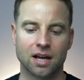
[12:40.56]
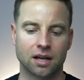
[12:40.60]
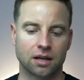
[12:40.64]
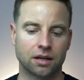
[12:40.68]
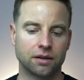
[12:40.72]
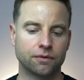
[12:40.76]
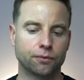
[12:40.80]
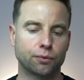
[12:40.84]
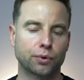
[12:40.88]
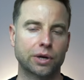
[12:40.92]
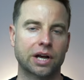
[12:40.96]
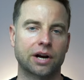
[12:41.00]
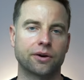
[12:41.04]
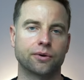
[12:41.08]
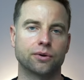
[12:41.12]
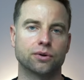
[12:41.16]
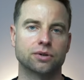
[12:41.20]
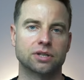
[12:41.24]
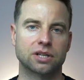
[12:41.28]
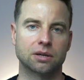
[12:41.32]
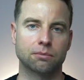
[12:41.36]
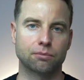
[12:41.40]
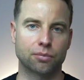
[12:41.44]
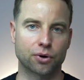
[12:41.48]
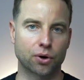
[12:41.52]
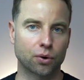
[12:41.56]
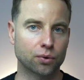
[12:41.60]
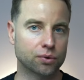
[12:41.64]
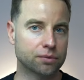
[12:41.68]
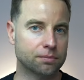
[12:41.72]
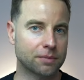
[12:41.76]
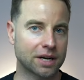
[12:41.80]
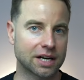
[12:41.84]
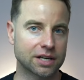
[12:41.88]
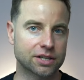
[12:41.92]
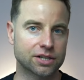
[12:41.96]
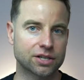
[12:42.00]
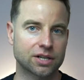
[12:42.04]
If we are using broad
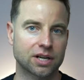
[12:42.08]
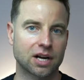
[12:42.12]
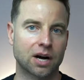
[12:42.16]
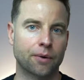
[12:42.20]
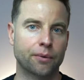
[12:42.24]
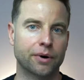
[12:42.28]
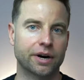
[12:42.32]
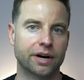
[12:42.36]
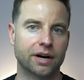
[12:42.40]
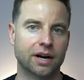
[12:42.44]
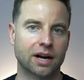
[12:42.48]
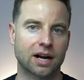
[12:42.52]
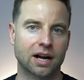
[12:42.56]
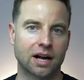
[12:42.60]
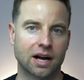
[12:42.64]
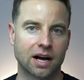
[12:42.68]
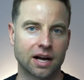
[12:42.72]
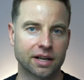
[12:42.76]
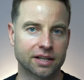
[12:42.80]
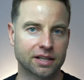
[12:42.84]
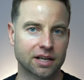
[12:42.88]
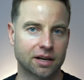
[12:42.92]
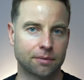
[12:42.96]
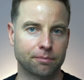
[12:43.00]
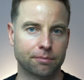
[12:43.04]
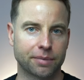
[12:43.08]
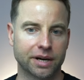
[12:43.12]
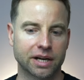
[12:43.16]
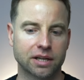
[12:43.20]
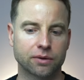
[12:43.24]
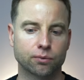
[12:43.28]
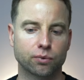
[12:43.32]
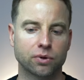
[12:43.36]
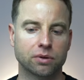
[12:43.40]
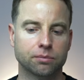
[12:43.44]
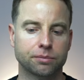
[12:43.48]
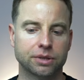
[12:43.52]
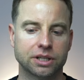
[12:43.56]
match, our ad
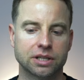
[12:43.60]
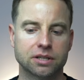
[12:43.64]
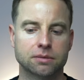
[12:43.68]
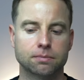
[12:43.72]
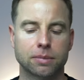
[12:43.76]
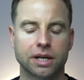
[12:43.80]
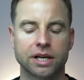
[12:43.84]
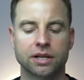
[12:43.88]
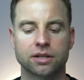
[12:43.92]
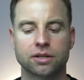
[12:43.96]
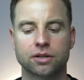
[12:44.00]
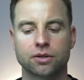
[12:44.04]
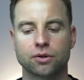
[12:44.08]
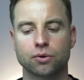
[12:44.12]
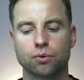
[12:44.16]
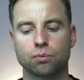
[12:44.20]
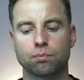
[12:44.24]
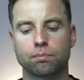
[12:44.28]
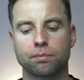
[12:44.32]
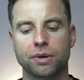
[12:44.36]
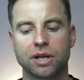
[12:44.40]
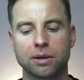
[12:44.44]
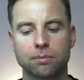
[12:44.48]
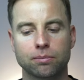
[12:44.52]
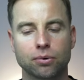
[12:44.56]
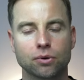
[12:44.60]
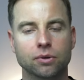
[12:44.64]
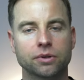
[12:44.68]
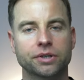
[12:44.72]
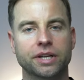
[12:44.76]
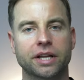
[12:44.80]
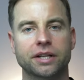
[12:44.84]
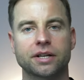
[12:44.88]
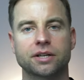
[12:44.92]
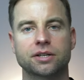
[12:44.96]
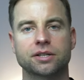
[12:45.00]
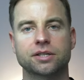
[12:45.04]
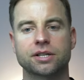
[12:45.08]
campaign will be displayed to people
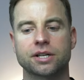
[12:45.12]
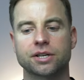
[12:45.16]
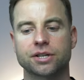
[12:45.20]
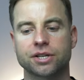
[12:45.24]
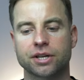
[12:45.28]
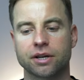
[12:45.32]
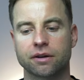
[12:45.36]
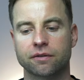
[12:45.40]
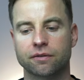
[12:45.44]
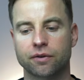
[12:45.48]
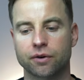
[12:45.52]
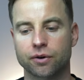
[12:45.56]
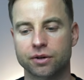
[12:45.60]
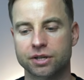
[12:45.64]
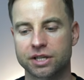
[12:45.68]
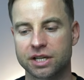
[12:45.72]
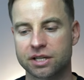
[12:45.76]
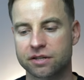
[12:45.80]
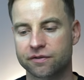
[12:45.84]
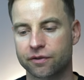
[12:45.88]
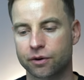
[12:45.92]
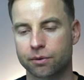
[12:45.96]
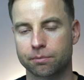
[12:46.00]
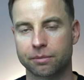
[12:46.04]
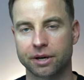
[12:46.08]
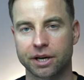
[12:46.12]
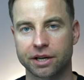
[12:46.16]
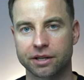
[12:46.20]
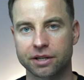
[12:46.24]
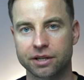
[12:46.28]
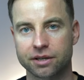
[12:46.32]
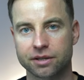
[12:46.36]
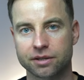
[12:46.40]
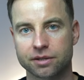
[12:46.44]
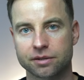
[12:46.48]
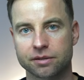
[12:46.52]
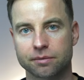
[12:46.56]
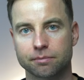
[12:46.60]
that are searching for chess for
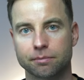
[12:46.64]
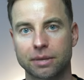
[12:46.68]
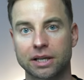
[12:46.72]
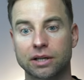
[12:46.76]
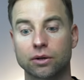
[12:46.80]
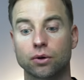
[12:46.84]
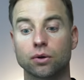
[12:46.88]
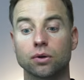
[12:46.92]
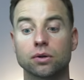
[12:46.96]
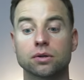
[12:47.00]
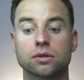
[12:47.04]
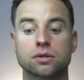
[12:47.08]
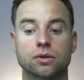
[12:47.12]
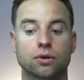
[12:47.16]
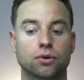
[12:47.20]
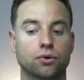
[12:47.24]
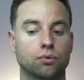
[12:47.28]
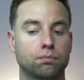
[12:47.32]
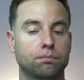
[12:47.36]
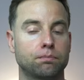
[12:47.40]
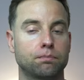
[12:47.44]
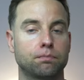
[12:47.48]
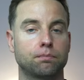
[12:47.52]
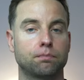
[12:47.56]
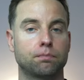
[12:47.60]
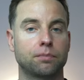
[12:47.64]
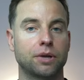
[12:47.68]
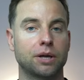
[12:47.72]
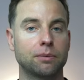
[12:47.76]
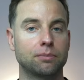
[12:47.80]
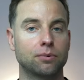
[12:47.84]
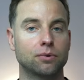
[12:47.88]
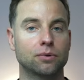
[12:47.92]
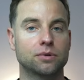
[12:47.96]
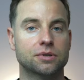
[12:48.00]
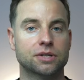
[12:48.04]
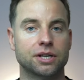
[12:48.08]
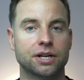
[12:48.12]
beginners, but also to
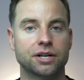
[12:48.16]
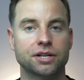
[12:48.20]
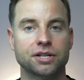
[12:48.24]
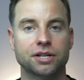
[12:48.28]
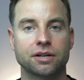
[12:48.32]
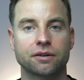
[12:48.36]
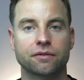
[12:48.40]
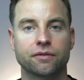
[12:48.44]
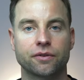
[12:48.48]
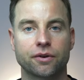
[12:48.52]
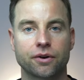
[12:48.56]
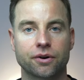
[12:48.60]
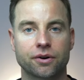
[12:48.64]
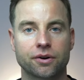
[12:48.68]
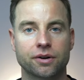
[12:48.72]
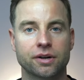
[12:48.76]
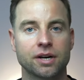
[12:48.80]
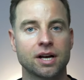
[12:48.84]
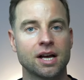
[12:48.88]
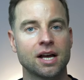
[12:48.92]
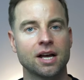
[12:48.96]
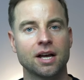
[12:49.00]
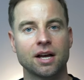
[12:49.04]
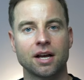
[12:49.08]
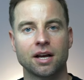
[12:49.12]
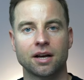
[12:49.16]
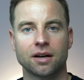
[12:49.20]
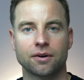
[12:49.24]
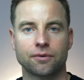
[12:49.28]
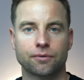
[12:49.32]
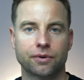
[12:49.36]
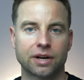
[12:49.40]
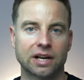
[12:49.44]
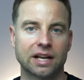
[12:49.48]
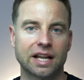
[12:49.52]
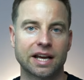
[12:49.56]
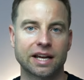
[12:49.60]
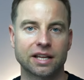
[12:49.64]
people searching for
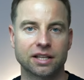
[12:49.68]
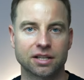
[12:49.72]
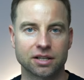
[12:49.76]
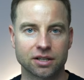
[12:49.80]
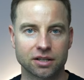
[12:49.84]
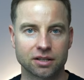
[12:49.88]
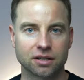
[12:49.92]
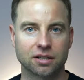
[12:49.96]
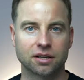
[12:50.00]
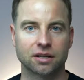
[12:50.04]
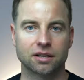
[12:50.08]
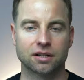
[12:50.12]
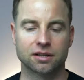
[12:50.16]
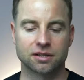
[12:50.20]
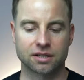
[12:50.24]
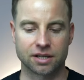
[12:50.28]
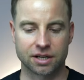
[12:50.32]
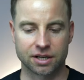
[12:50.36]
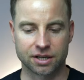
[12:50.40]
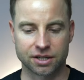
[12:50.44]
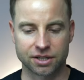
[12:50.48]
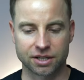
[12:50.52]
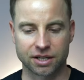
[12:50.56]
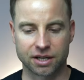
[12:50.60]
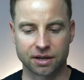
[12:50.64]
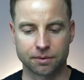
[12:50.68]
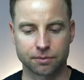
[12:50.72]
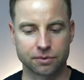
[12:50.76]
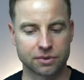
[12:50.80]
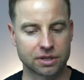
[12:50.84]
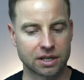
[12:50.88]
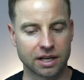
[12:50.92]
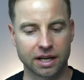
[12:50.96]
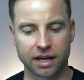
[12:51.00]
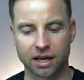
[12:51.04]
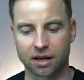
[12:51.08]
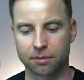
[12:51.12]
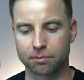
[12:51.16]
related search
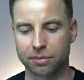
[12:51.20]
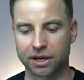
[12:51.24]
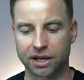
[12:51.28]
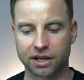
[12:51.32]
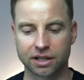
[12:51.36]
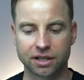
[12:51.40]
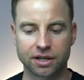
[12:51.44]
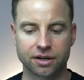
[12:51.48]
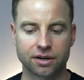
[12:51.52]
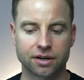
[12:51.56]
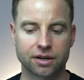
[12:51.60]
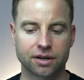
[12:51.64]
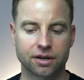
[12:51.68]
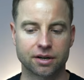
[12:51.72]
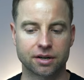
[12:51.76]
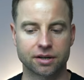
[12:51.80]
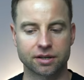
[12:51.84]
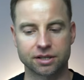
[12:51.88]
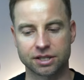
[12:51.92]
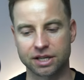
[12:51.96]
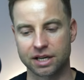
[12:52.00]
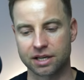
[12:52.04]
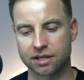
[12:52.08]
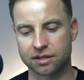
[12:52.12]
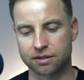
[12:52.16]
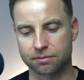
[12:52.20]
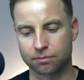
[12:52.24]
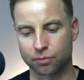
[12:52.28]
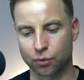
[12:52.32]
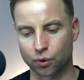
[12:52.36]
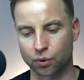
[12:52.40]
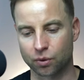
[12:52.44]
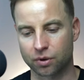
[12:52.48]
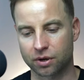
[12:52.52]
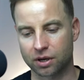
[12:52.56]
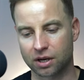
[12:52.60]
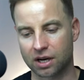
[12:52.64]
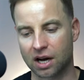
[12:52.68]
terms like beginner chess
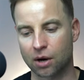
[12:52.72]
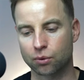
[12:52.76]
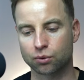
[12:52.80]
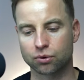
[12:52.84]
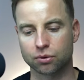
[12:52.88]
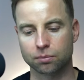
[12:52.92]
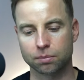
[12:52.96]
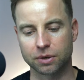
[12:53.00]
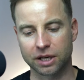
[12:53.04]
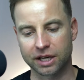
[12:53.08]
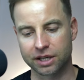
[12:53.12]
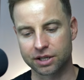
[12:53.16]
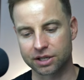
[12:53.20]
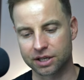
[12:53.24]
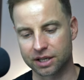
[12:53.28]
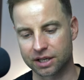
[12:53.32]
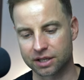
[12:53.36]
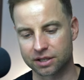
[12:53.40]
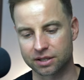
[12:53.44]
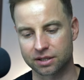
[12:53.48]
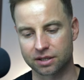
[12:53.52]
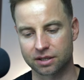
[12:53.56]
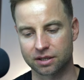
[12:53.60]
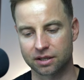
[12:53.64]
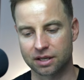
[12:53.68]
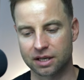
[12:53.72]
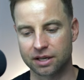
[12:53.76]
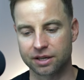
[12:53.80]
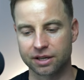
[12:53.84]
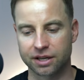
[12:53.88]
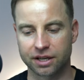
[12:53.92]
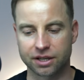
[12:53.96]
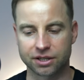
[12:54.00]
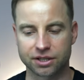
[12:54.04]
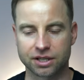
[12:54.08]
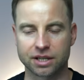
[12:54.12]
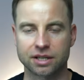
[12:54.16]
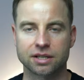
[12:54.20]
book, how to play chess,
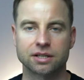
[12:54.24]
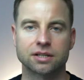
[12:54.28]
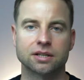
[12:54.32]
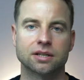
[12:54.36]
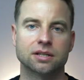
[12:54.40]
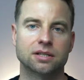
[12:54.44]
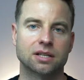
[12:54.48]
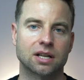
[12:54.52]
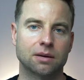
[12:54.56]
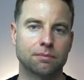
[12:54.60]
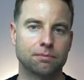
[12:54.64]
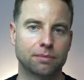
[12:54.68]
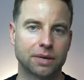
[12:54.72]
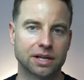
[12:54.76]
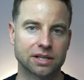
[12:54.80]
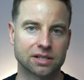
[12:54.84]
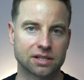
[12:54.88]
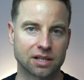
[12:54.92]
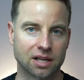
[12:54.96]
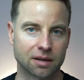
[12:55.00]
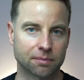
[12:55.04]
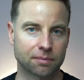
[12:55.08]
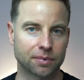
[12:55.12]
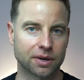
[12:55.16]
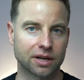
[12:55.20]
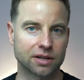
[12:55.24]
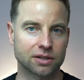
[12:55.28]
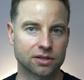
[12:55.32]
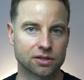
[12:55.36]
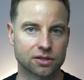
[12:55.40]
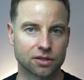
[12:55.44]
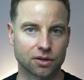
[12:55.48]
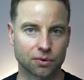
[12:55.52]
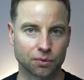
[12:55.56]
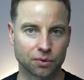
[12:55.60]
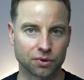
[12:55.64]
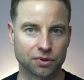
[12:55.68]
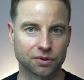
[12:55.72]
learning chess step by step, and
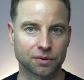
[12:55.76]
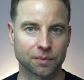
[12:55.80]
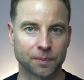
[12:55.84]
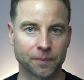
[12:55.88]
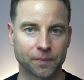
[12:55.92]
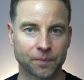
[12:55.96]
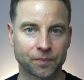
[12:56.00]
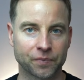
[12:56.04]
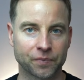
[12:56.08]
so on.